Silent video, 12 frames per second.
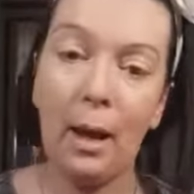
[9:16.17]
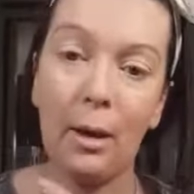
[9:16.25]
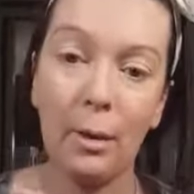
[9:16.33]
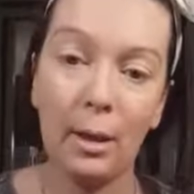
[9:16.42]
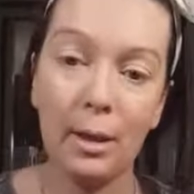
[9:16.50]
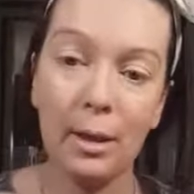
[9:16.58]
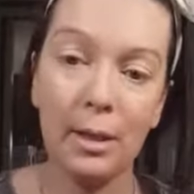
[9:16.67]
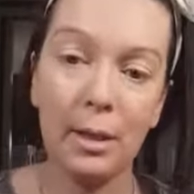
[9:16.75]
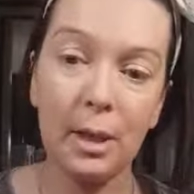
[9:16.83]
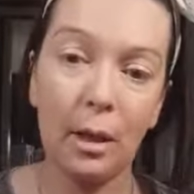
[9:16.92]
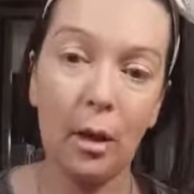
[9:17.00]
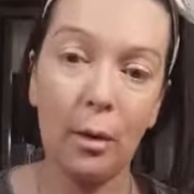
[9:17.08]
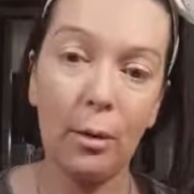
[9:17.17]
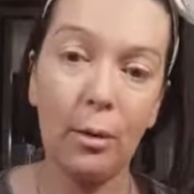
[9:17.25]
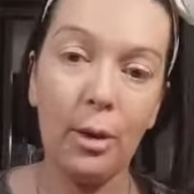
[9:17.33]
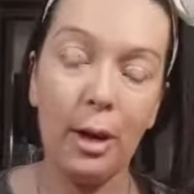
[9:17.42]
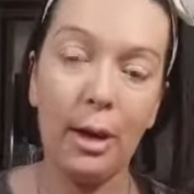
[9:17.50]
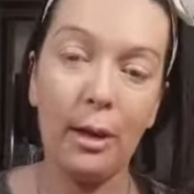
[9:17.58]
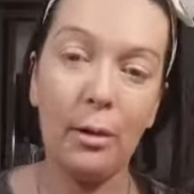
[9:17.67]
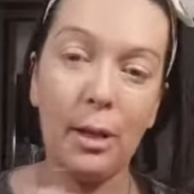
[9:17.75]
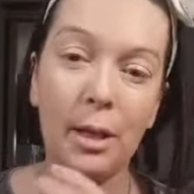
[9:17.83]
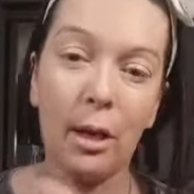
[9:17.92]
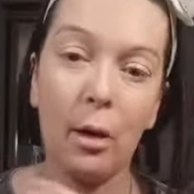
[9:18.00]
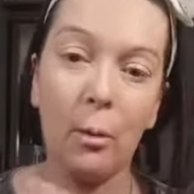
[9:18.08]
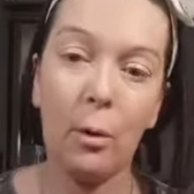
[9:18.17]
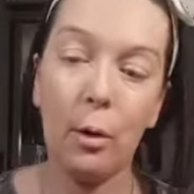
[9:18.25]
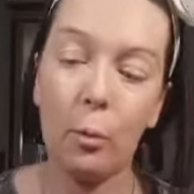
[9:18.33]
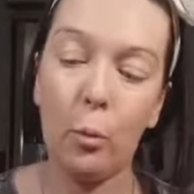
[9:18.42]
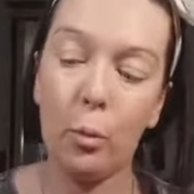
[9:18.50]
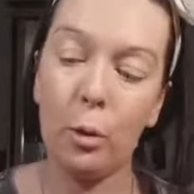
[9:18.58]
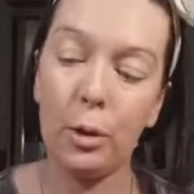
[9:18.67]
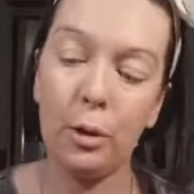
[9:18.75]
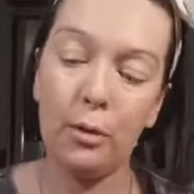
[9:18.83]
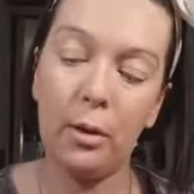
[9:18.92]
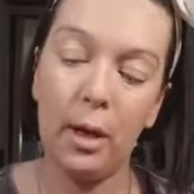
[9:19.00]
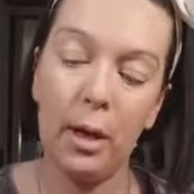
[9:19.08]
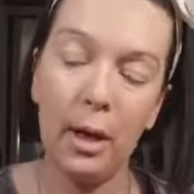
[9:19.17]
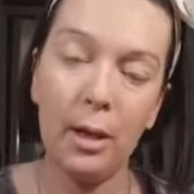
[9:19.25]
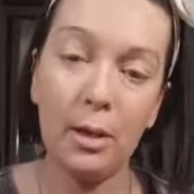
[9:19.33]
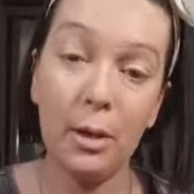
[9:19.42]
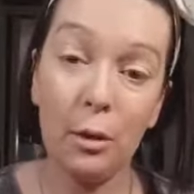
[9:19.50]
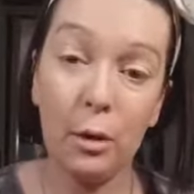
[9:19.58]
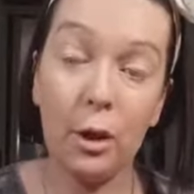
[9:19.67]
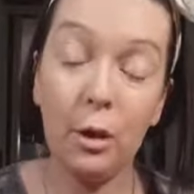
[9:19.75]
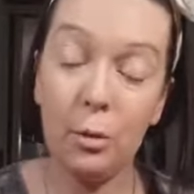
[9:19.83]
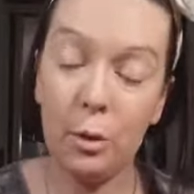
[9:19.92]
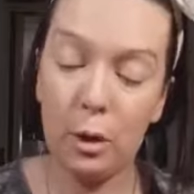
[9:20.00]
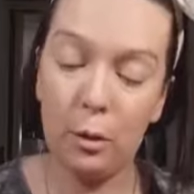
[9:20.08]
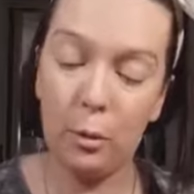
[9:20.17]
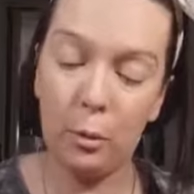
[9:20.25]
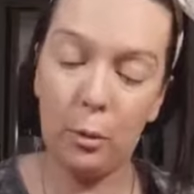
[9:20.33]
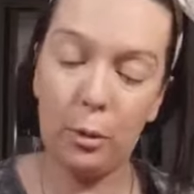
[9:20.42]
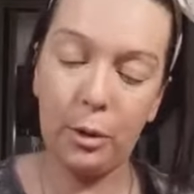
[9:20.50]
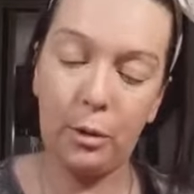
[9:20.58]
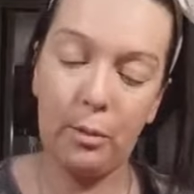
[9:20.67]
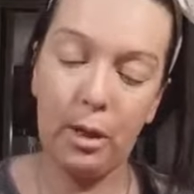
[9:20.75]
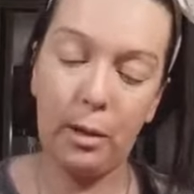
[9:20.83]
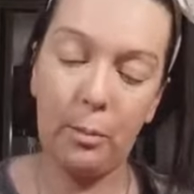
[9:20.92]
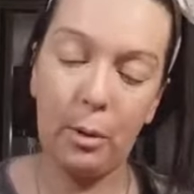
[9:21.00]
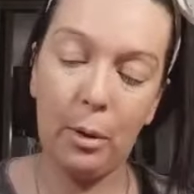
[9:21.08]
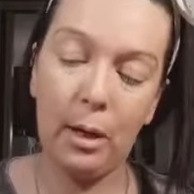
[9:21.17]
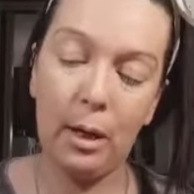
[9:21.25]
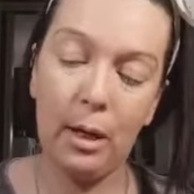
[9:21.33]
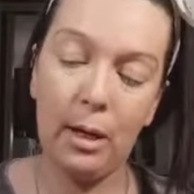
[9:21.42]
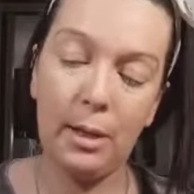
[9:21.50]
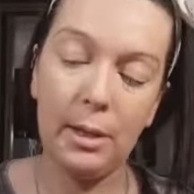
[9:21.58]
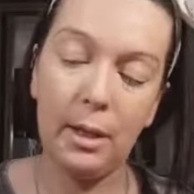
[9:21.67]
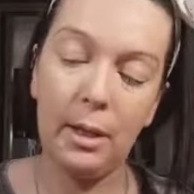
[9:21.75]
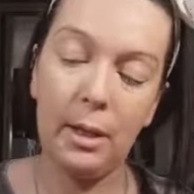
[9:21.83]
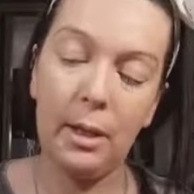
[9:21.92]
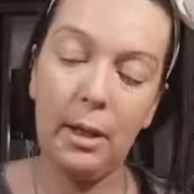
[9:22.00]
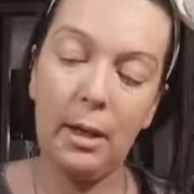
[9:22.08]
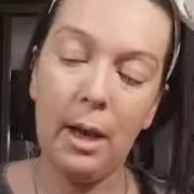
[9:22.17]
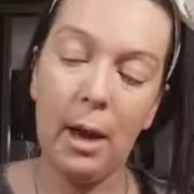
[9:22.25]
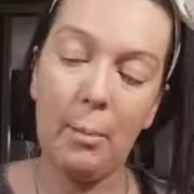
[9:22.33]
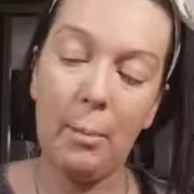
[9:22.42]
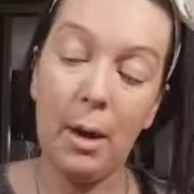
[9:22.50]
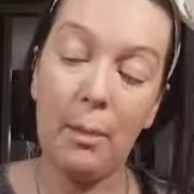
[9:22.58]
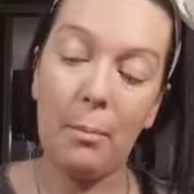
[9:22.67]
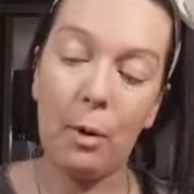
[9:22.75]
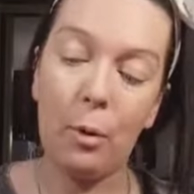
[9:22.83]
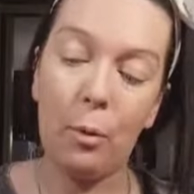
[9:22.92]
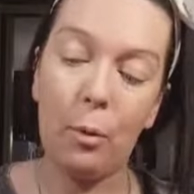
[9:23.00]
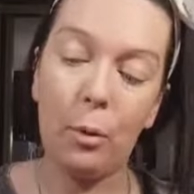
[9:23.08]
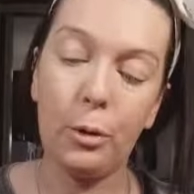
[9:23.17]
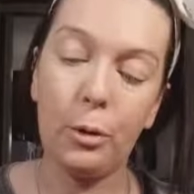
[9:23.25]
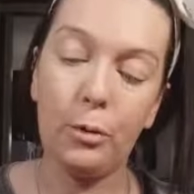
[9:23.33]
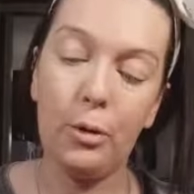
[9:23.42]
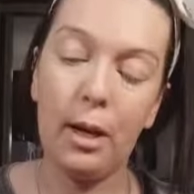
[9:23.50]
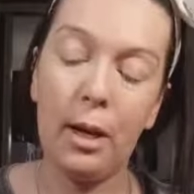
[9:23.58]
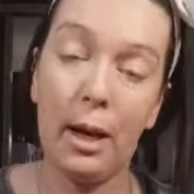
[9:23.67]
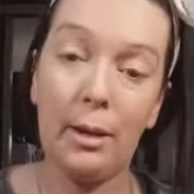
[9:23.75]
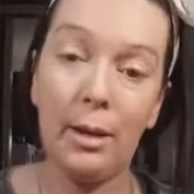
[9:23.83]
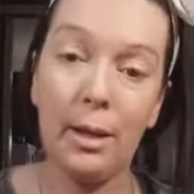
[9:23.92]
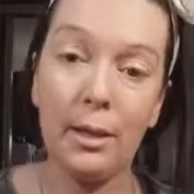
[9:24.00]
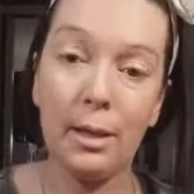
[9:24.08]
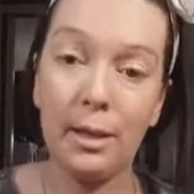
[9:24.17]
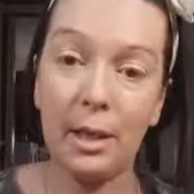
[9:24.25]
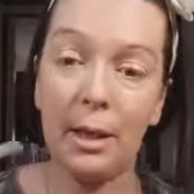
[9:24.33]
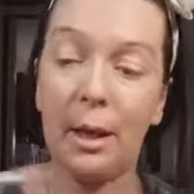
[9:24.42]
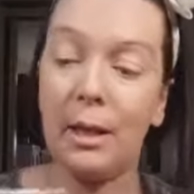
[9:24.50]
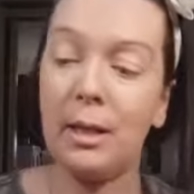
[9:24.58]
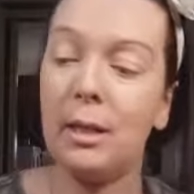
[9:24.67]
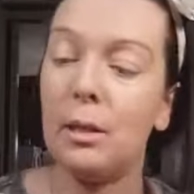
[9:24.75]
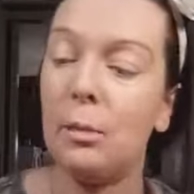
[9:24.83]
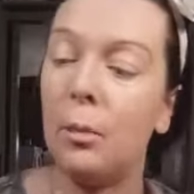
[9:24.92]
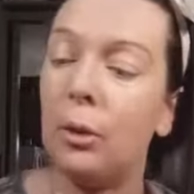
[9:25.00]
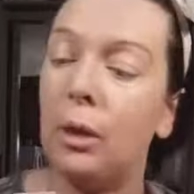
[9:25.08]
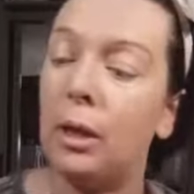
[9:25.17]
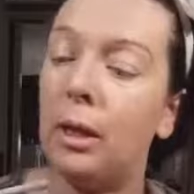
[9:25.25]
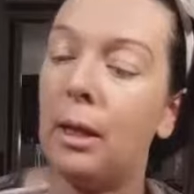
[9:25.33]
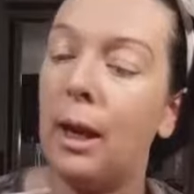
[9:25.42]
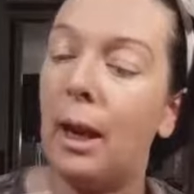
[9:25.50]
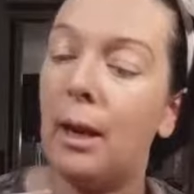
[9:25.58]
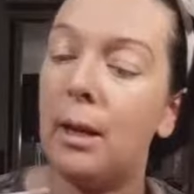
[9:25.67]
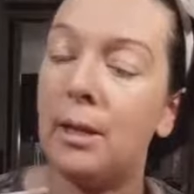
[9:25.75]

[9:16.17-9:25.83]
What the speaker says: I think this is a lot thinner. It's a lot more watery. It's not too watery, but it is a bit more watery, and this is the lightest one you can get.